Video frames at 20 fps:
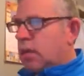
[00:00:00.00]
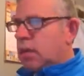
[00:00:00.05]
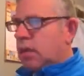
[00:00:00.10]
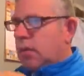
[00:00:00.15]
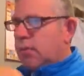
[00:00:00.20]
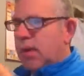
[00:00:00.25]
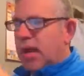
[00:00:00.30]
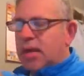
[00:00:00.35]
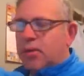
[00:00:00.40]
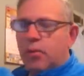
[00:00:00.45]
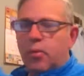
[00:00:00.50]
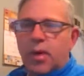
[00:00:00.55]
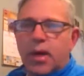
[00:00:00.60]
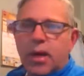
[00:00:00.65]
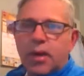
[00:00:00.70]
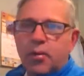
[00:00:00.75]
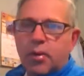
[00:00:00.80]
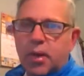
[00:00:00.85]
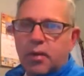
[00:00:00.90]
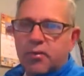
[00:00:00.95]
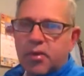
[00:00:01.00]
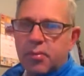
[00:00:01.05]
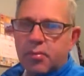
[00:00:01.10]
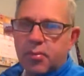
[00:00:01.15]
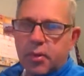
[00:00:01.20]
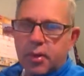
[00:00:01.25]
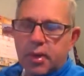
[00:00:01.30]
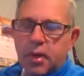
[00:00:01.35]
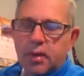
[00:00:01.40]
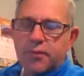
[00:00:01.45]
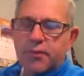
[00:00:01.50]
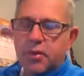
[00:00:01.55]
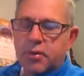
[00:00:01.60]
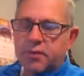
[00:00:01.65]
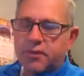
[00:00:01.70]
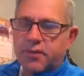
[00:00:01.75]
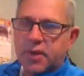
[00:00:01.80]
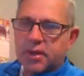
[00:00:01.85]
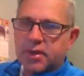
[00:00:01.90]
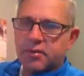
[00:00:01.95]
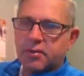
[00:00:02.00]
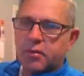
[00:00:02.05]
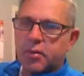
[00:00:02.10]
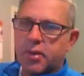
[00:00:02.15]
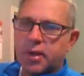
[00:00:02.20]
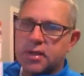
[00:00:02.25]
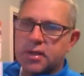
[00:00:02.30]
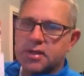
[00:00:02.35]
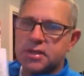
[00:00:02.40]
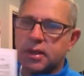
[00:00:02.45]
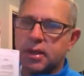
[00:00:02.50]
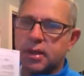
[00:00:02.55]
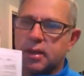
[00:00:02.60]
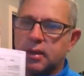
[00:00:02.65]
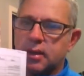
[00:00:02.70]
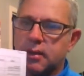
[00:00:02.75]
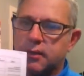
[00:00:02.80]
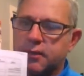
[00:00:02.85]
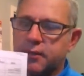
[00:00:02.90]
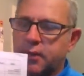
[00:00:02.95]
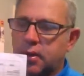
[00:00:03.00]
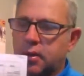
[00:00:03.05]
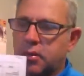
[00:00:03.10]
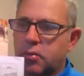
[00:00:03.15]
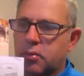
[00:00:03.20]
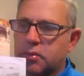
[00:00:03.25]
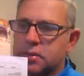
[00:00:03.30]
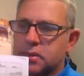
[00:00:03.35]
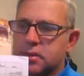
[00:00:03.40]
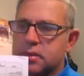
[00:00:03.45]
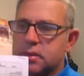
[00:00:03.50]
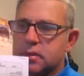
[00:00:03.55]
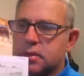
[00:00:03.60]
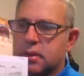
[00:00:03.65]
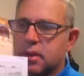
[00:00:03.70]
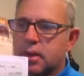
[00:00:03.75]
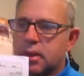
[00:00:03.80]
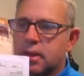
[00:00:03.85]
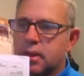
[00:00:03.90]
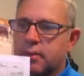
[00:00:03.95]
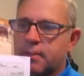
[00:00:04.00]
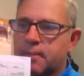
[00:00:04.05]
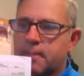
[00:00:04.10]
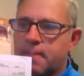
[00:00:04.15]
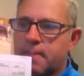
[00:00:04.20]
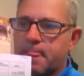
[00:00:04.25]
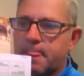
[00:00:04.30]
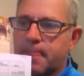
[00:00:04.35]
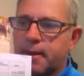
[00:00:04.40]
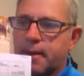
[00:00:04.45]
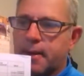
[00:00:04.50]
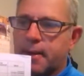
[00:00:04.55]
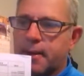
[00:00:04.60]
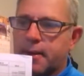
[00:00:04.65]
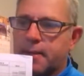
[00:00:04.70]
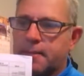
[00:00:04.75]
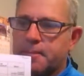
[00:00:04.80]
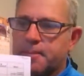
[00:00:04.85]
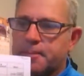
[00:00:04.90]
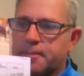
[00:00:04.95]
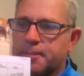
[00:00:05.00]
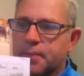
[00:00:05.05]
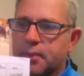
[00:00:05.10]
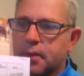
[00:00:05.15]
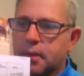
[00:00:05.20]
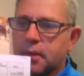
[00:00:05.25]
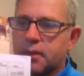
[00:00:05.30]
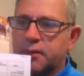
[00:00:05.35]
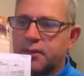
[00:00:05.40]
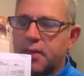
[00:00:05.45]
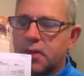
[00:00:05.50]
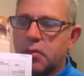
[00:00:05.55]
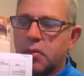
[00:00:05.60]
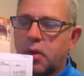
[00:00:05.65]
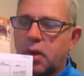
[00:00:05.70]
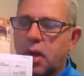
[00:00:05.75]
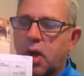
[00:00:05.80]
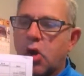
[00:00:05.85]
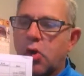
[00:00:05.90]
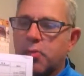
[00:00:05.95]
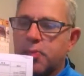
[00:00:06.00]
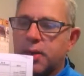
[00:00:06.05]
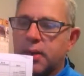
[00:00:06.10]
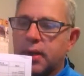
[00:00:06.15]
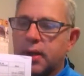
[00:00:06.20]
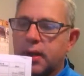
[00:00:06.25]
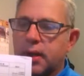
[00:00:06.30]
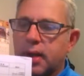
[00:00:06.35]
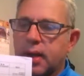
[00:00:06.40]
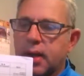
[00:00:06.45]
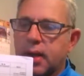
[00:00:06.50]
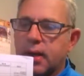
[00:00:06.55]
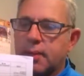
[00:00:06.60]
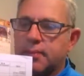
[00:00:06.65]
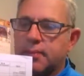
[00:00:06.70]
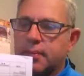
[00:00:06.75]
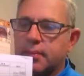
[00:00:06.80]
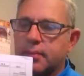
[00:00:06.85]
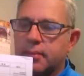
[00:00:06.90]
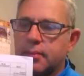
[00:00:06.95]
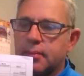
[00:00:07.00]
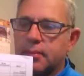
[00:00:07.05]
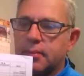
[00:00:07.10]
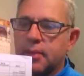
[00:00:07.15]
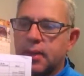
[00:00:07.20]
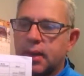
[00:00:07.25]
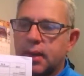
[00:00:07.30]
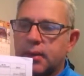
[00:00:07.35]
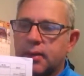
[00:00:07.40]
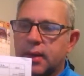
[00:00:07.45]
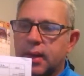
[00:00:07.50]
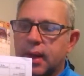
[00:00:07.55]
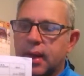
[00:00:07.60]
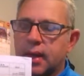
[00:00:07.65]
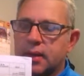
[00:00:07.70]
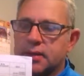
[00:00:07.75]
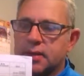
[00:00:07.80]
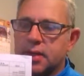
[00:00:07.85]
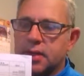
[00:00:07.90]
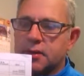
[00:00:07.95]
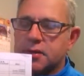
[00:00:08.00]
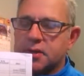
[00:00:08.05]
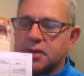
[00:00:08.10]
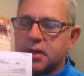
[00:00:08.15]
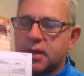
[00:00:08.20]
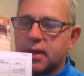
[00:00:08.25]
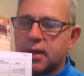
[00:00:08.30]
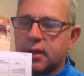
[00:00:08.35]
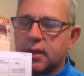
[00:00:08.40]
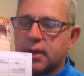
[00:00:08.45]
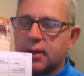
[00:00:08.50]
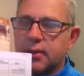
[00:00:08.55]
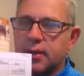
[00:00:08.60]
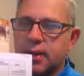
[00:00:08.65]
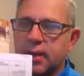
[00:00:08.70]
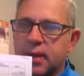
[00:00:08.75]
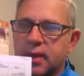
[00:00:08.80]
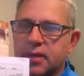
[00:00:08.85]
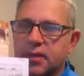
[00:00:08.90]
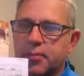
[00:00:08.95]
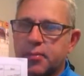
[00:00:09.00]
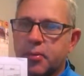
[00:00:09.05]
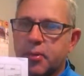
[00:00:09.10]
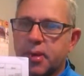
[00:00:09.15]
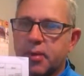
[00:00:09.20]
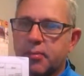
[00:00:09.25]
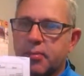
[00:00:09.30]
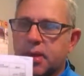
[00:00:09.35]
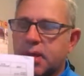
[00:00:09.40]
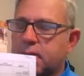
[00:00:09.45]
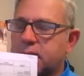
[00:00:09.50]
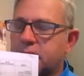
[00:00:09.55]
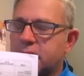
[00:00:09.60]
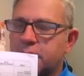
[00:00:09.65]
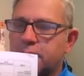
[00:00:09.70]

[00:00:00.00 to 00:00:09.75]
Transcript: now, by the way, whenever you print off your effective rate sheet, if you will just if you will open it up in the Excel sheet and then hit the print button,